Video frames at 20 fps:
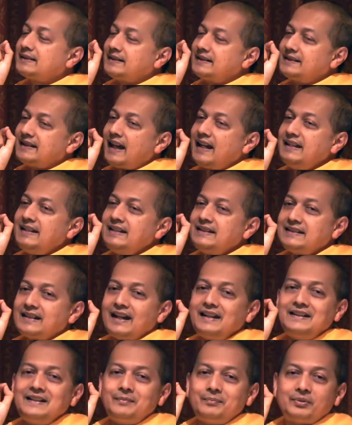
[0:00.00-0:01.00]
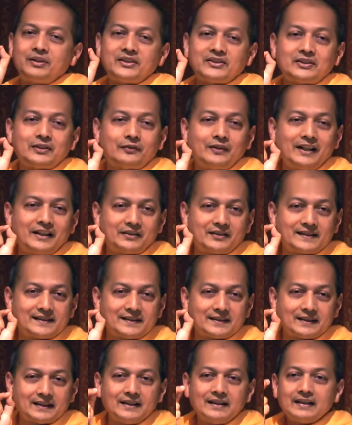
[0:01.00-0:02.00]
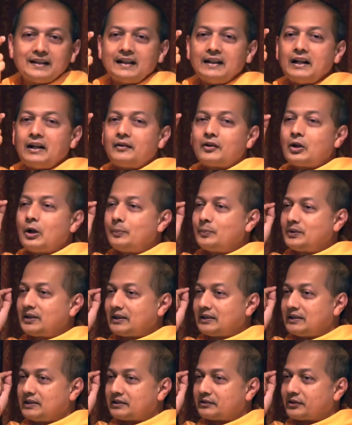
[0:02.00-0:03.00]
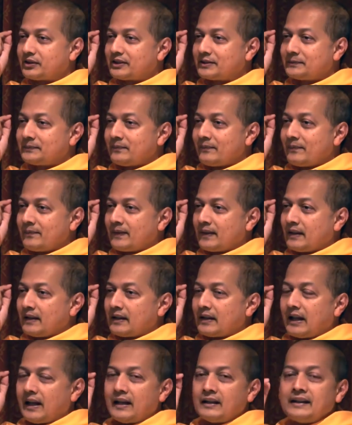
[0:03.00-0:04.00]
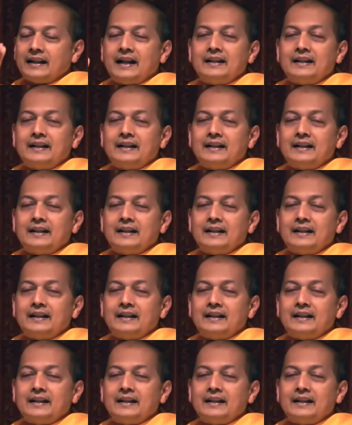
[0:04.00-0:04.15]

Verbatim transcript: a tiny, tiny burst of electricity in our optic nerves. Uh,